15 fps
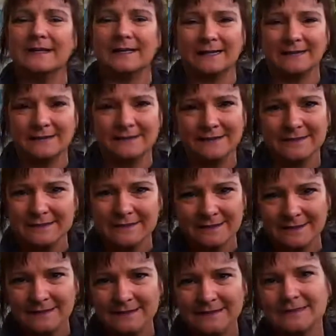
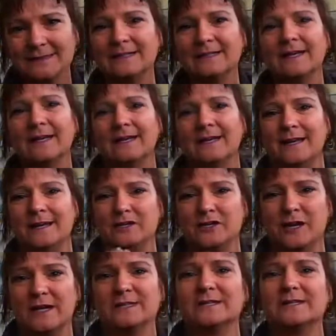consistency, and I
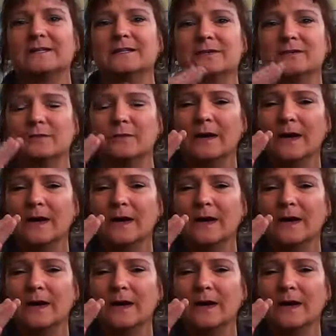just need to